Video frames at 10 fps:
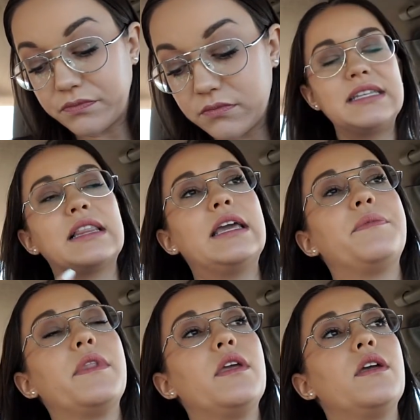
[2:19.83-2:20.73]
Basically,
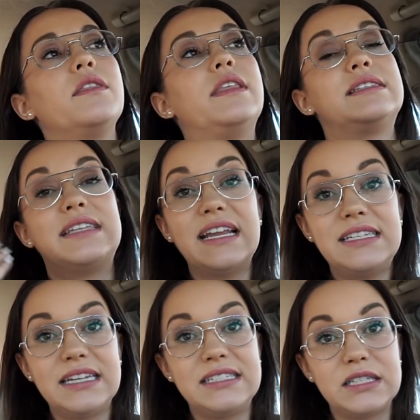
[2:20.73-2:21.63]
the
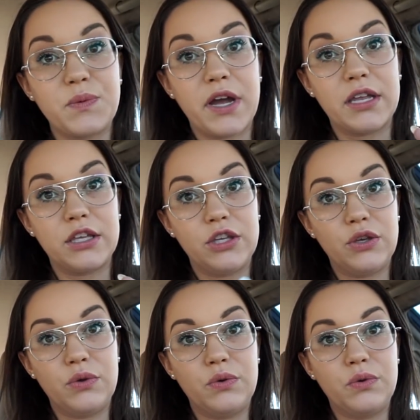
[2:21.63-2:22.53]
sentence is what
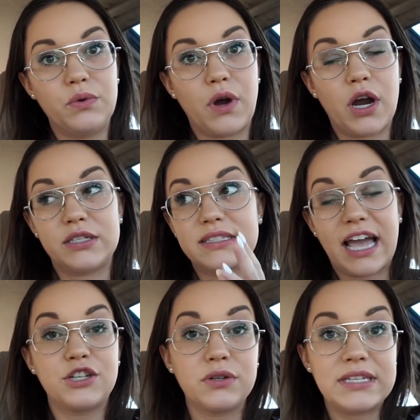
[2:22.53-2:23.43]
you are
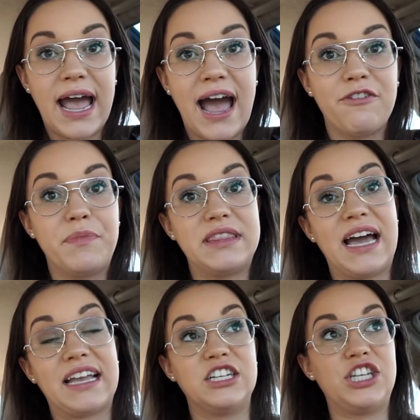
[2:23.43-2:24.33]
scheduled to have, but
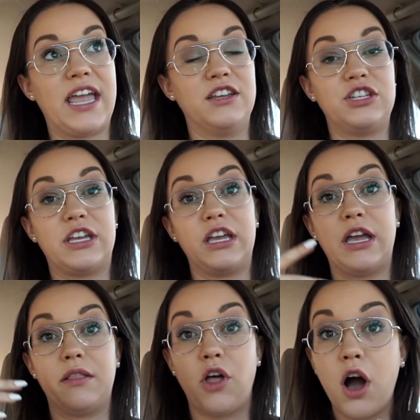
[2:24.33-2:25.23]
that could change. It could
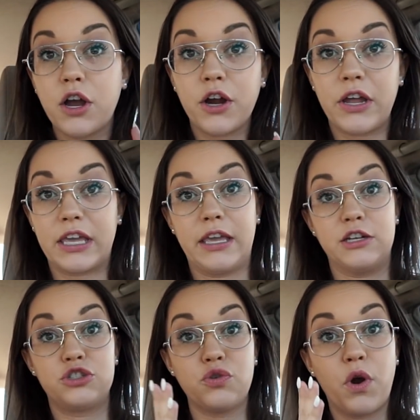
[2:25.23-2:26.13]
get longer, it could
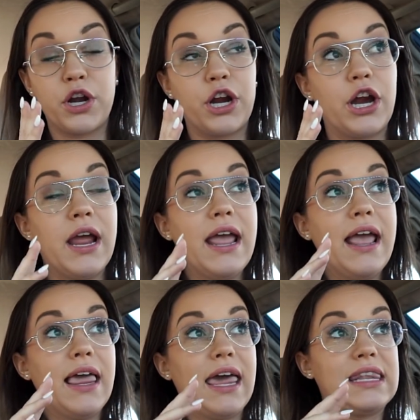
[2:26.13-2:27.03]
get shorter,
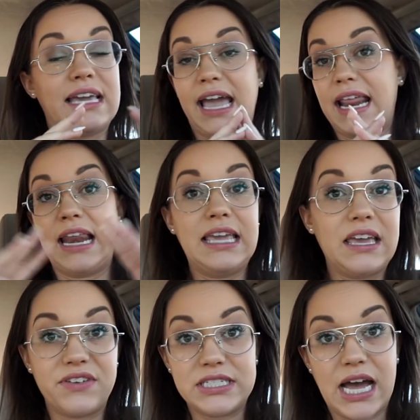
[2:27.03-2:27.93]
like at any
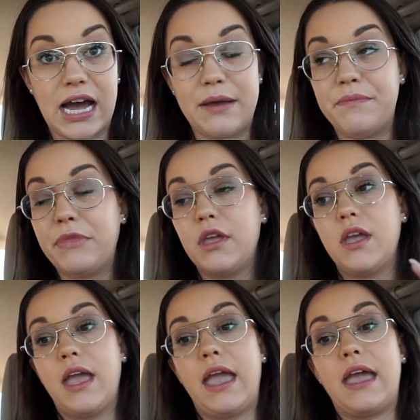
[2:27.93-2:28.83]
given time.
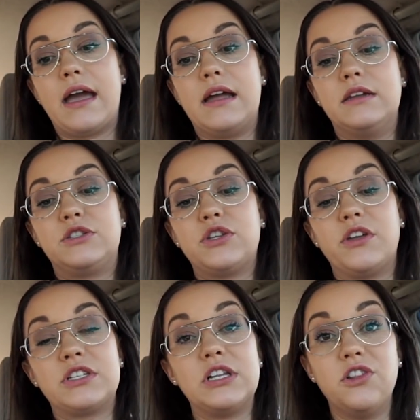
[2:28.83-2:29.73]
And so
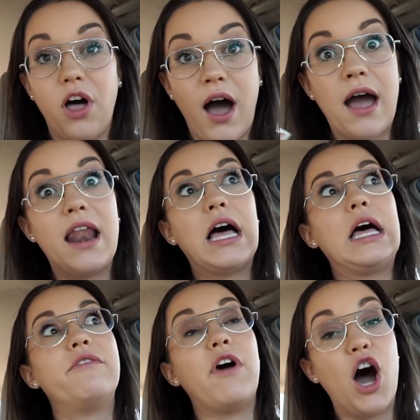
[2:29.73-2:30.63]
there's a lot
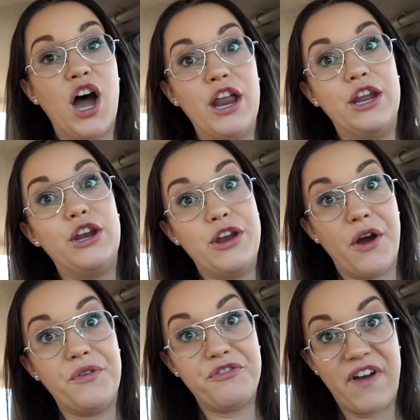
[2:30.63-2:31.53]
of
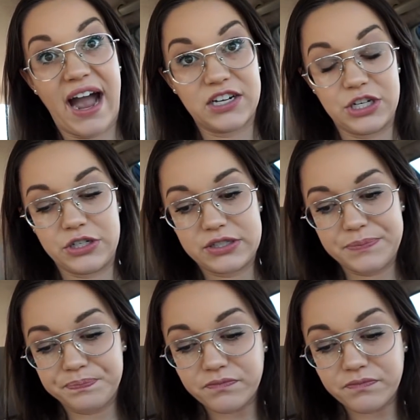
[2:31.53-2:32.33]
unknown factors.